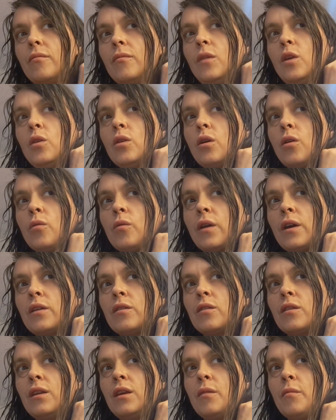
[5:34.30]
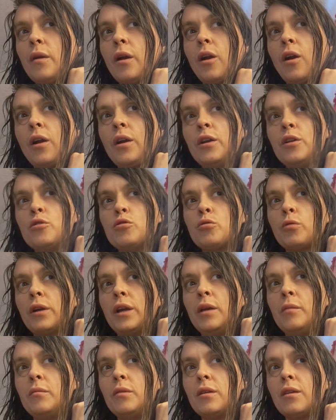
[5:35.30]
you know, like the American
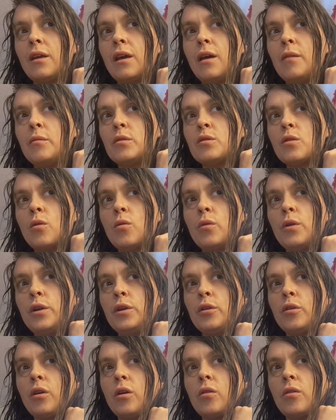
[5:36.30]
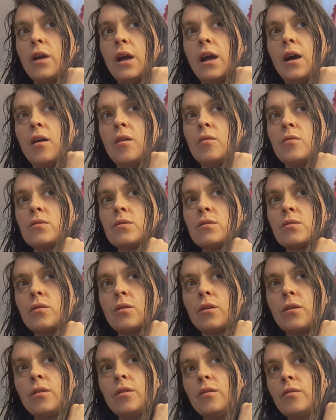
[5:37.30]
dream to them is owning your own house
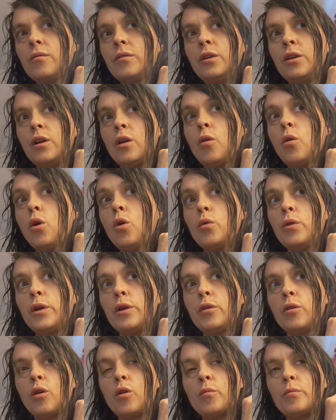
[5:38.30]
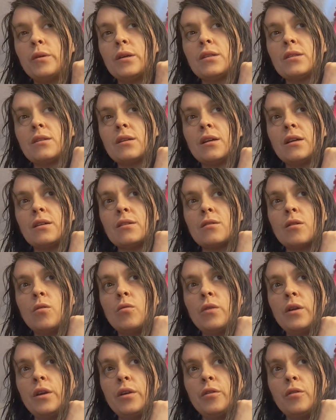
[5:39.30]
or you know owning your own business,
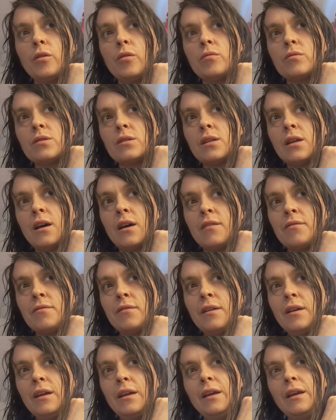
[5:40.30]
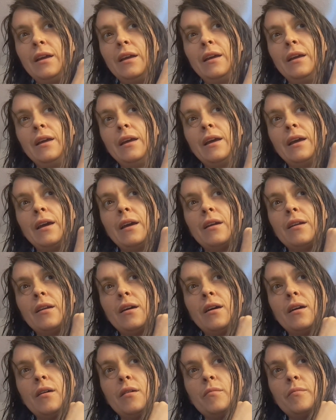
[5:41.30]
owning your own stuff, and
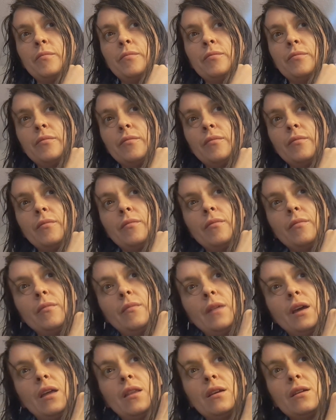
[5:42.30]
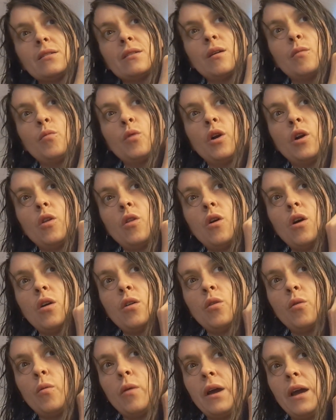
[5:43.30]
um, I think somewhere
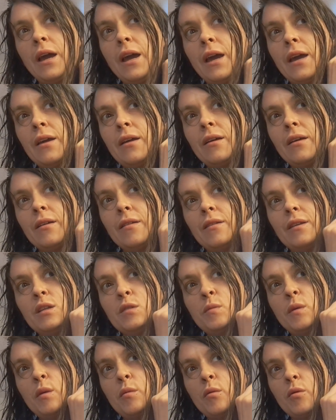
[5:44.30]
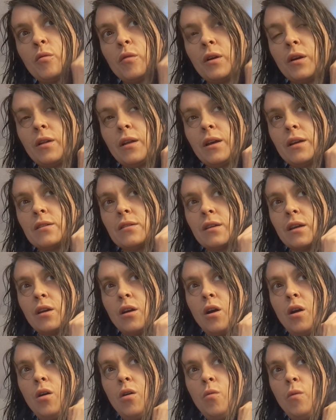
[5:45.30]
along the way, these people realize, like,
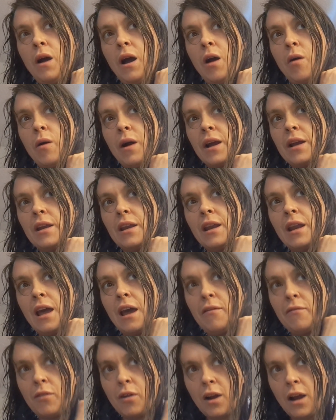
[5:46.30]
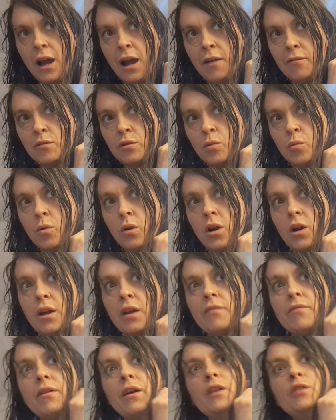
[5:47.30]
oh, wow, I never have to work
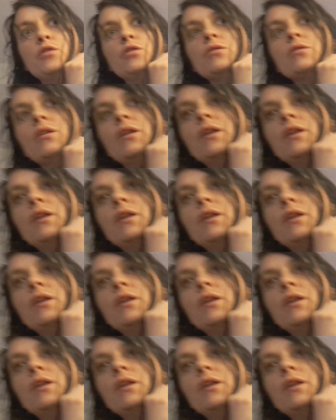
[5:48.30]
if I just,